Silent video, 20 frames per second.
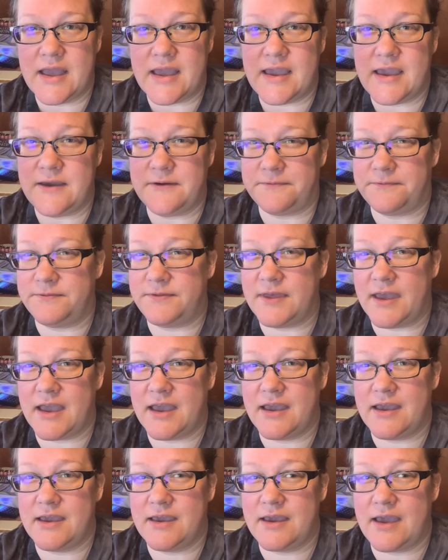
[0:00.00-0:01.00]
if
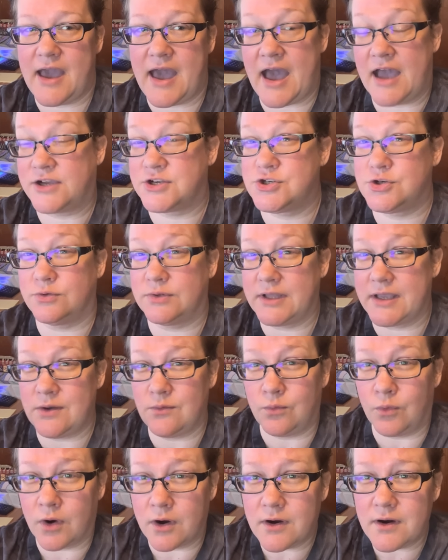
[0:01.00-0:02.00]
they actually
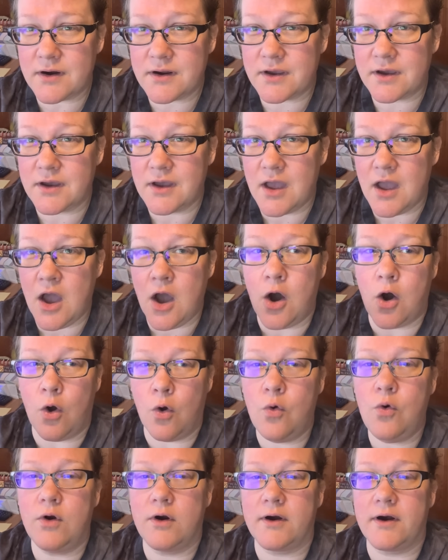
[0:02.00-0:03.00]
work
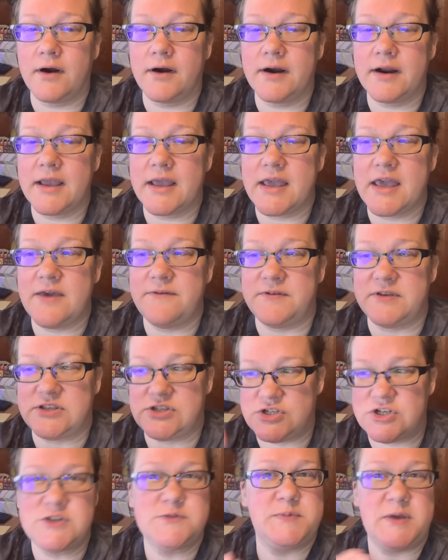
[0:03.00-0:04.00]
or if it's
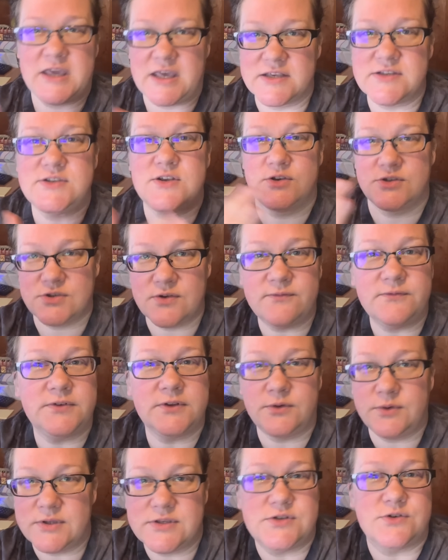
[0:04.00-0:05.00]
just because those
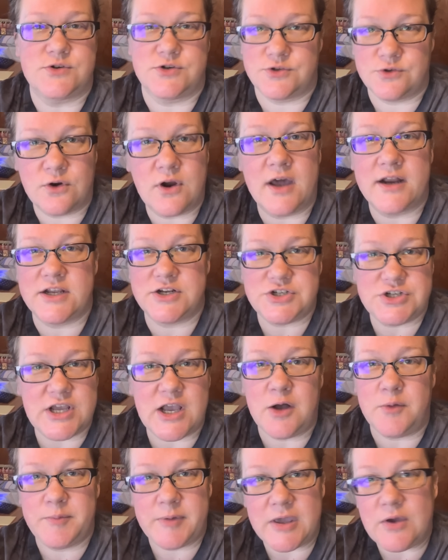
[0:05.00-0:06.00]
influencers are on a
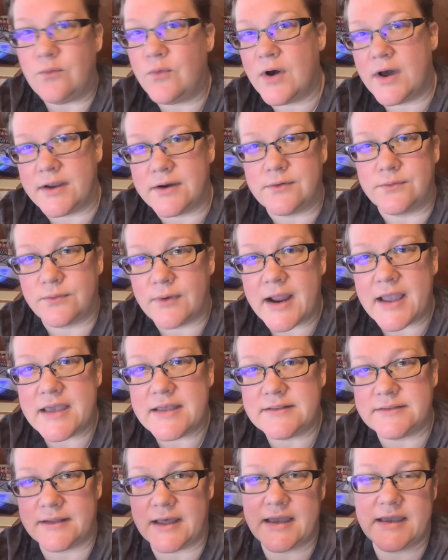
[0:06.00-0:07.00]
GLP-1,
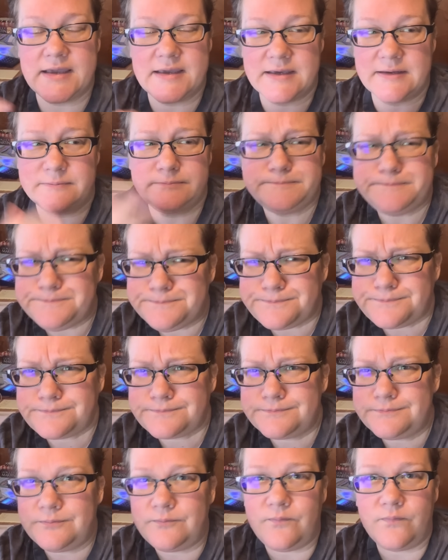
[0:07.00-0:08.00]
right? Like,
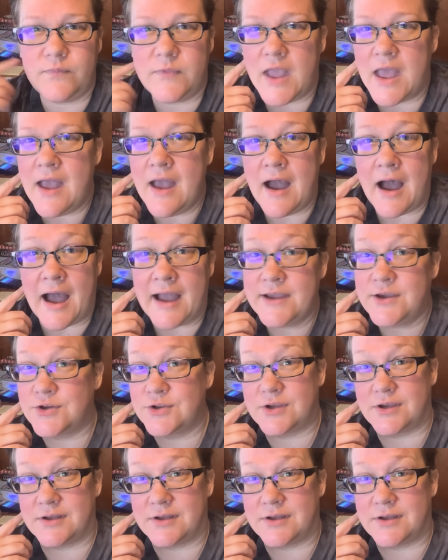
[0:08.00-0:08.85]
I could